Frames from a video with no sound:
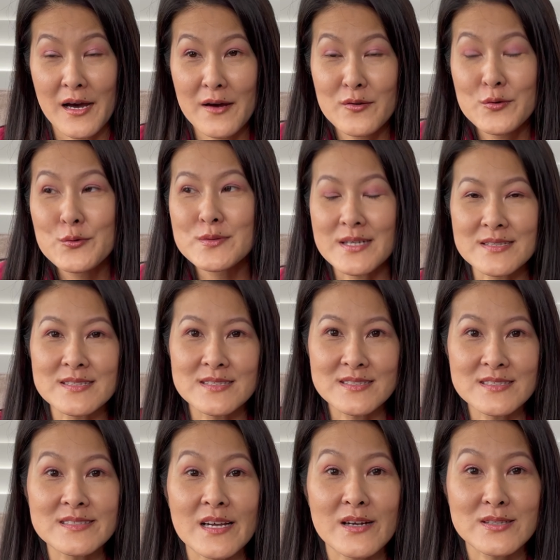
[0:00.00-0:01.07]
Who doesn't
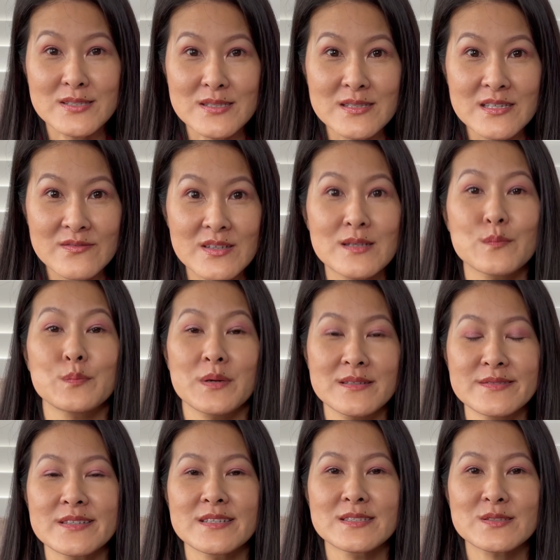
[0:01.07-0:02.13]
desire to live in
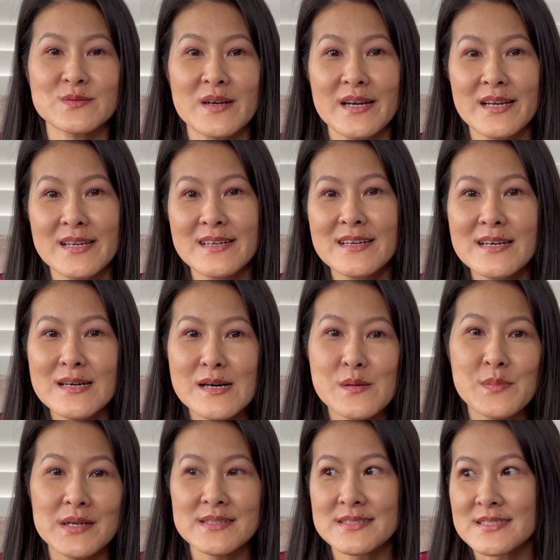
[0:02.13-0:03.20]
abundance, right?
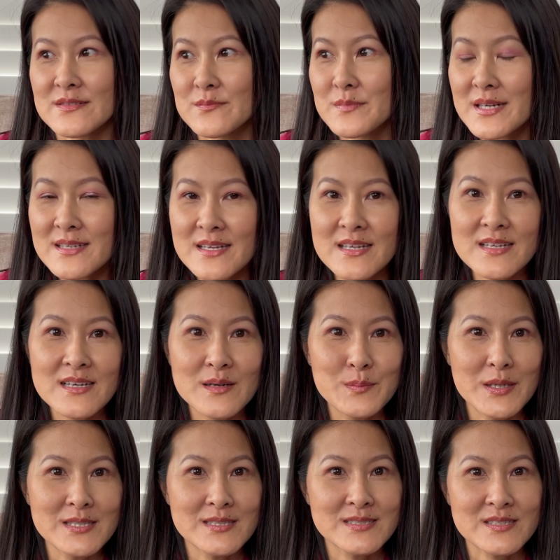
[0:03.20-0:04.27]
Abundance of money,
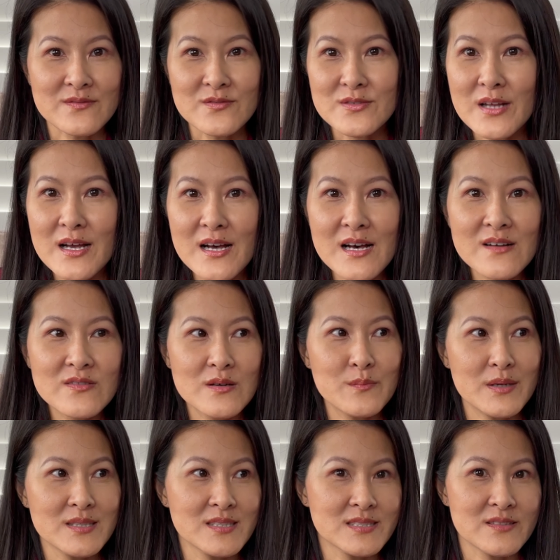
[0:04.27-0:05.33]
abundance of love,
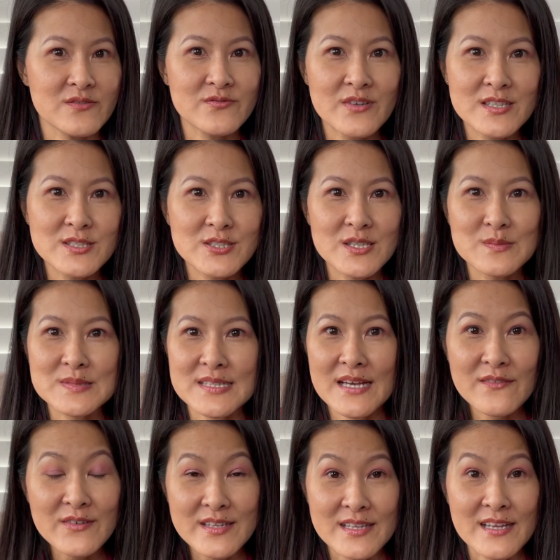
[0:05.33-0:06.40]
abundance of friendships,
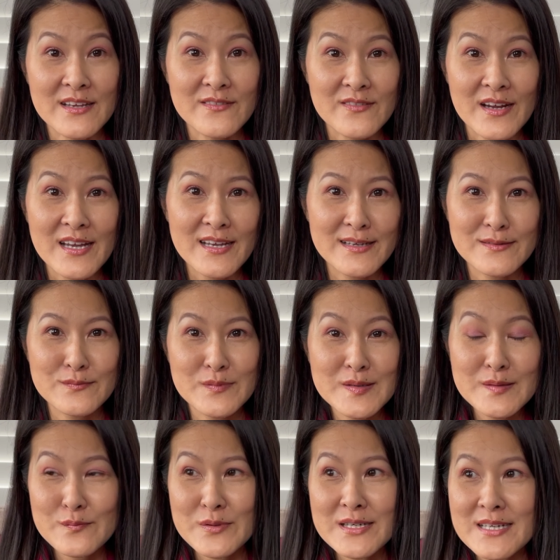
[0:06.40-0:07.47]
everything, right?
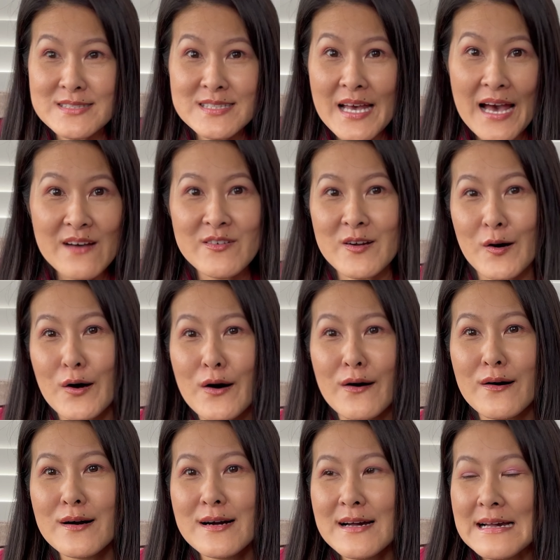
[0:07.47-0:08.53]
We get to have it
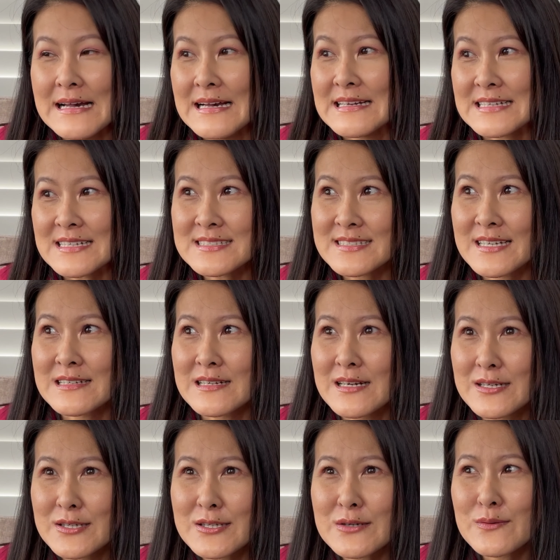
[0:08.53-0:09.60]
all. And I said,
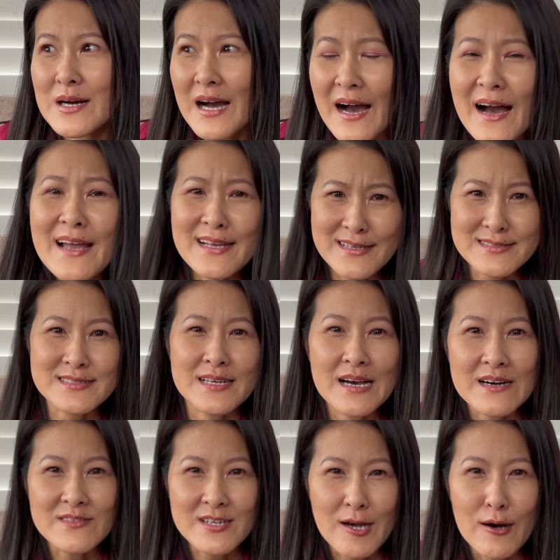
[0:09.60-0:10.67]
you know what? I get to
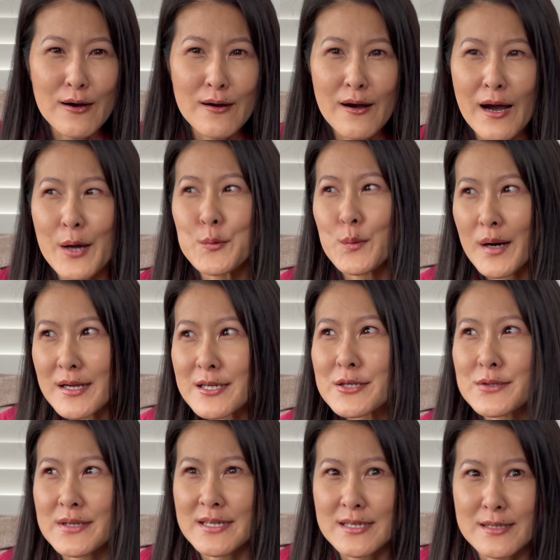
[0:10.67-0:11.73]
have it all. I want to
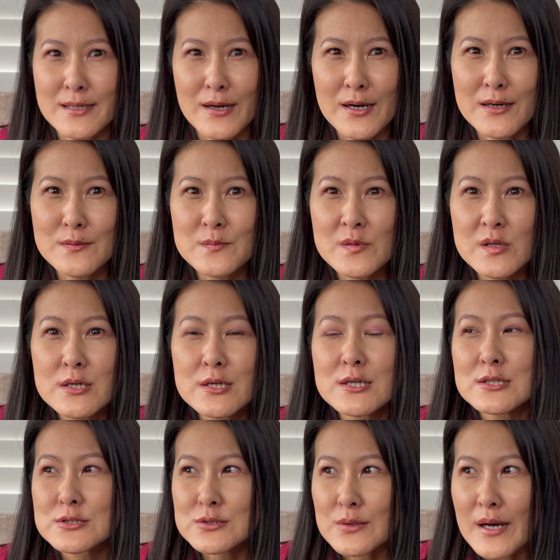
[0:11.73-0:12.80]
create it all.
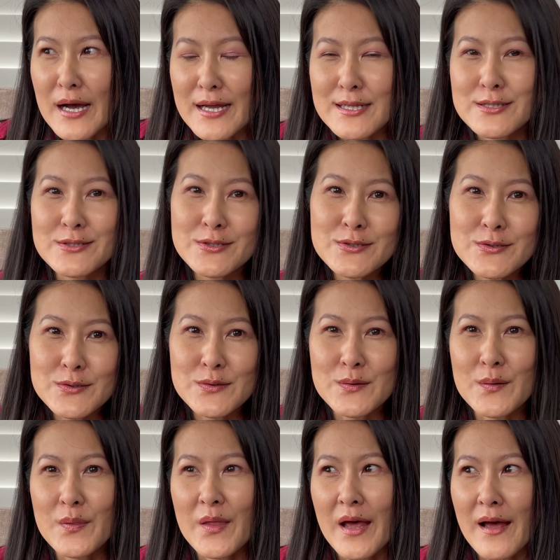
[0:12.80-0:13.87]
So I
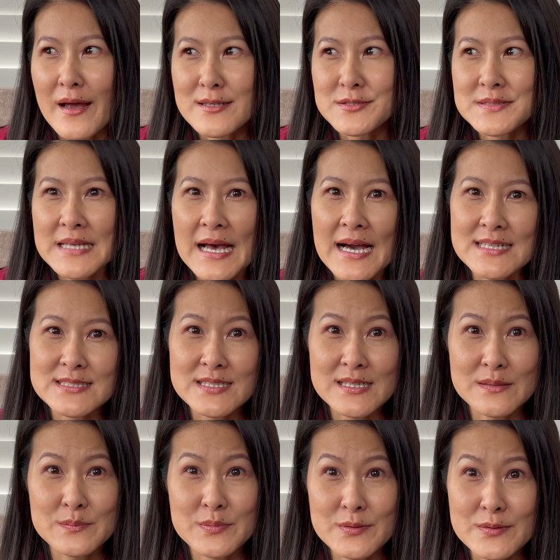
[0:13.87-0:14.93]
knew that I just had to
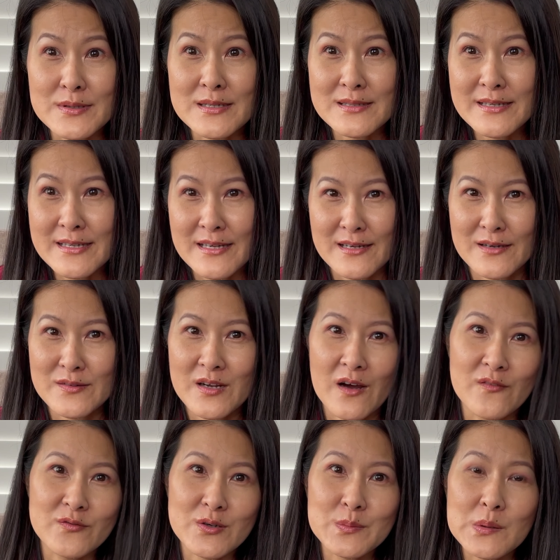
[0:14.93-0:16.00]
completely get
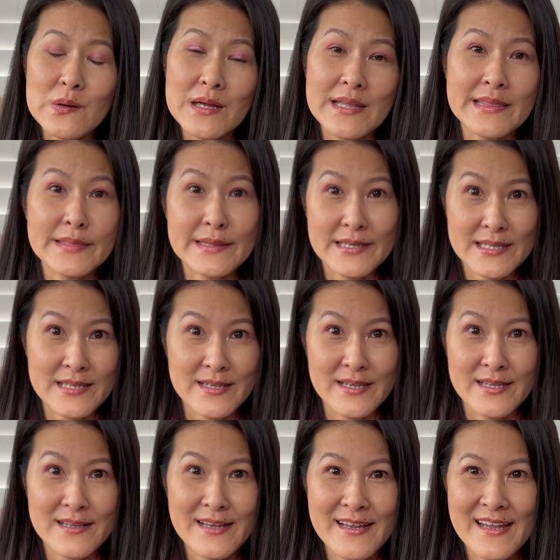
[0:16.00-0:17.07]
uncomfortable and lean in.
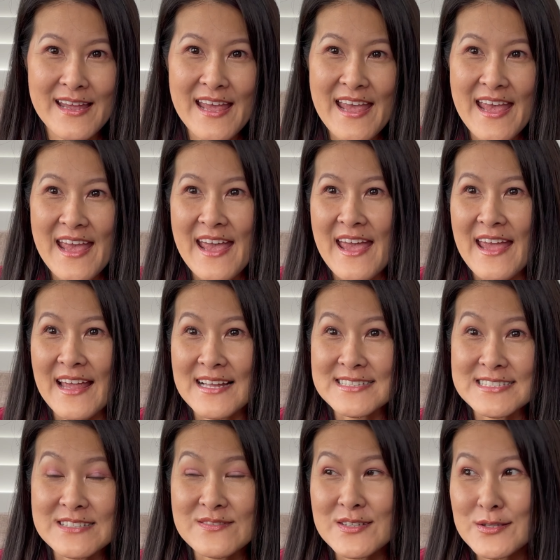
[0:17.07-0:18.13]
And
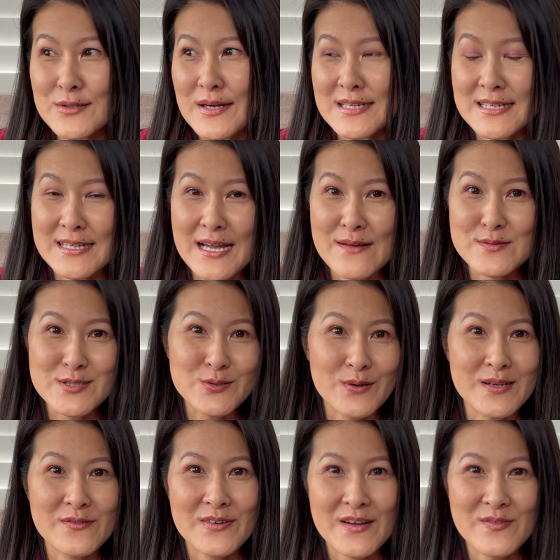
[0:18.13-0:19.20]
even didn't have the
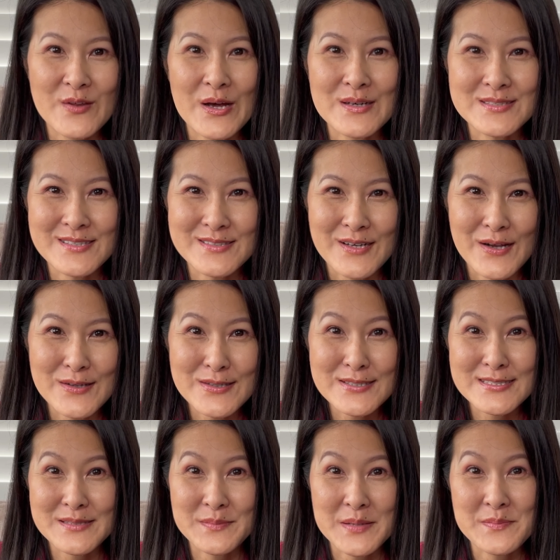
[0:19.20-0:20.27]

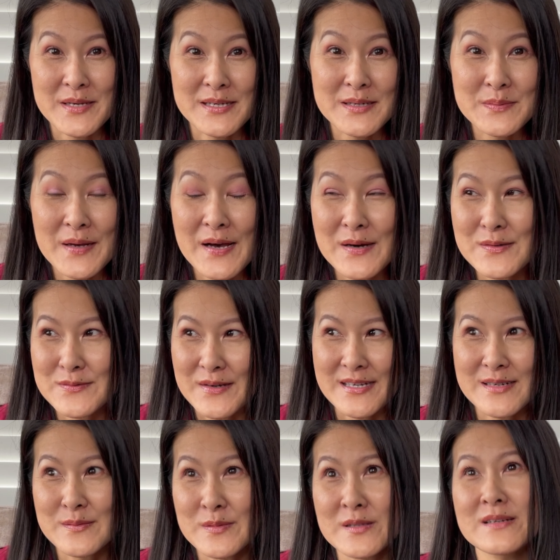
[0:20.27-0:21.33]
$25,000 in my bank account
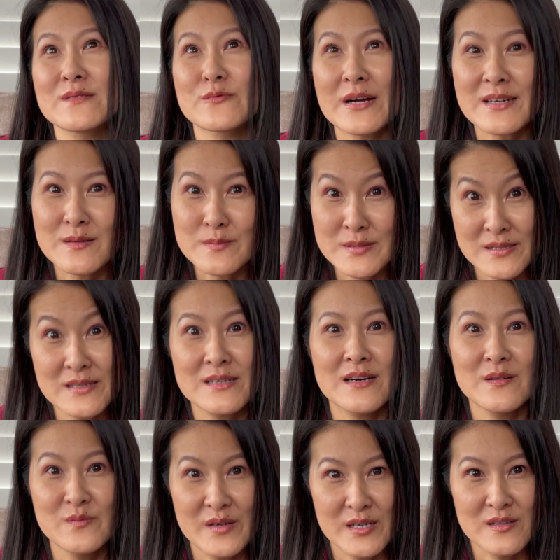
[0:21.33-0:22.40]
readily
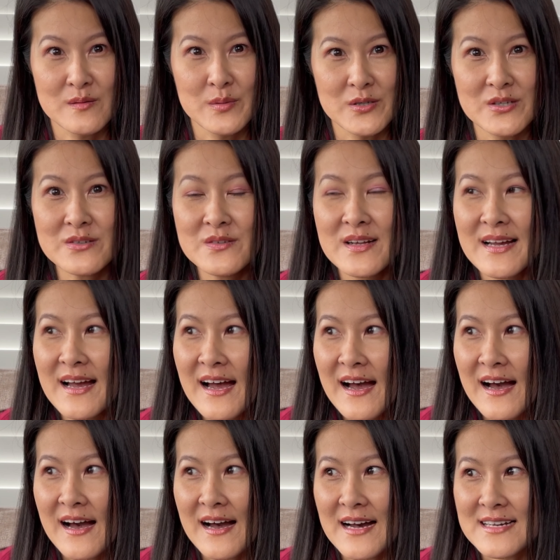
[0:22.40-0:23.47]
available,
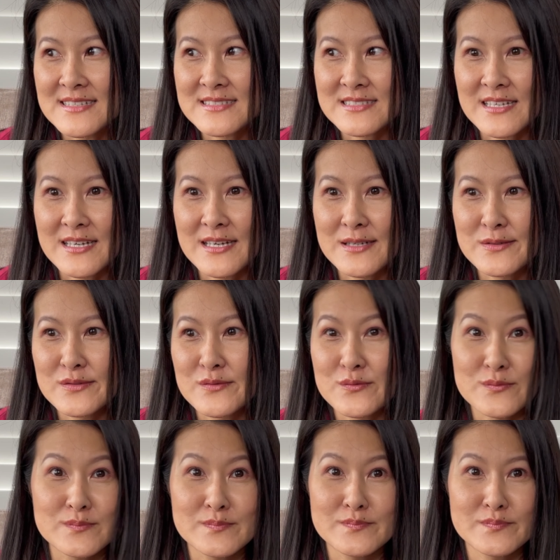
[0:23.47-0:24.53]
I said,
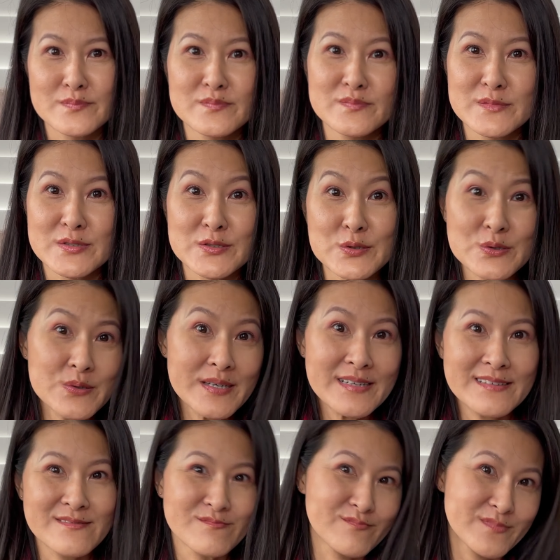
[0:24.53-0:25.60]
screw
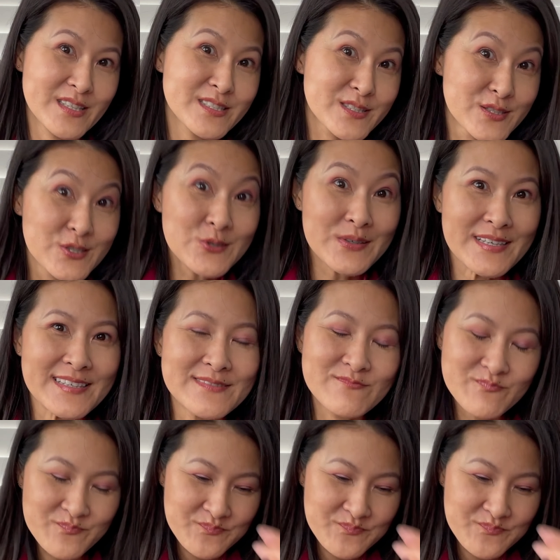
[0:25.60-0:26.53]
it, let's do it.